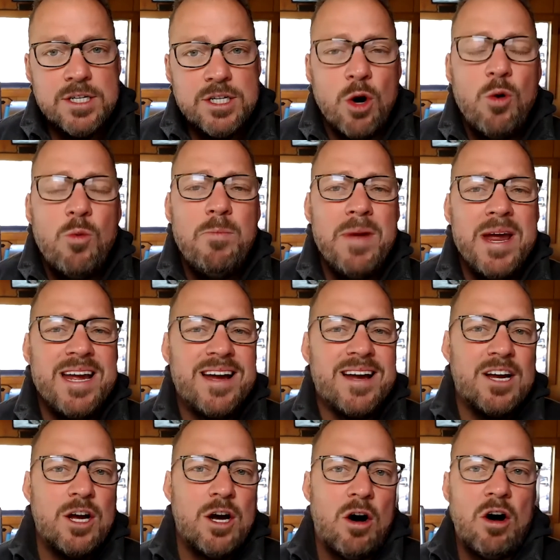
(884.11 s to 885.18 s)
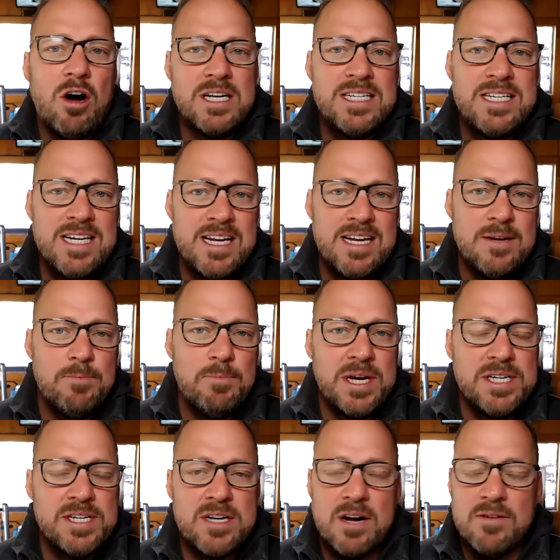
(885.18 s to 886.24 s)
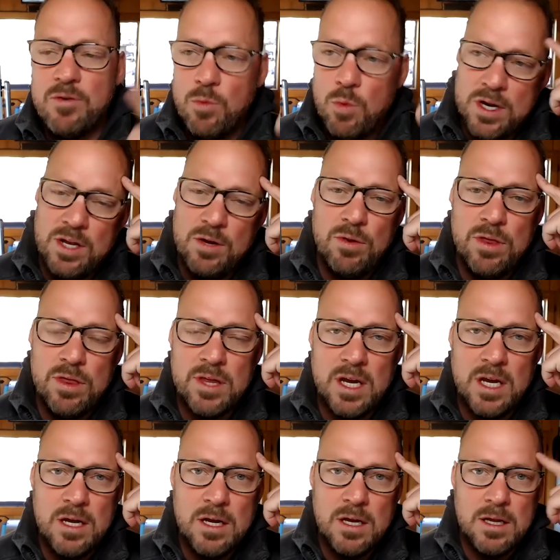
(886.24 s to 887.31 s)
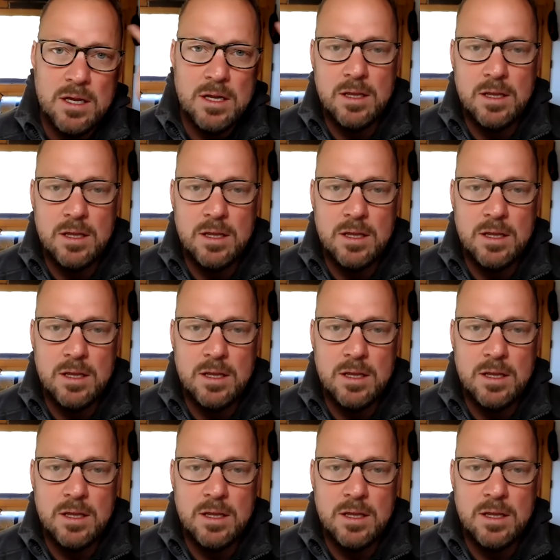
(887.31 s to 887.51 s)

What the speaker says: don't make content based off of what you think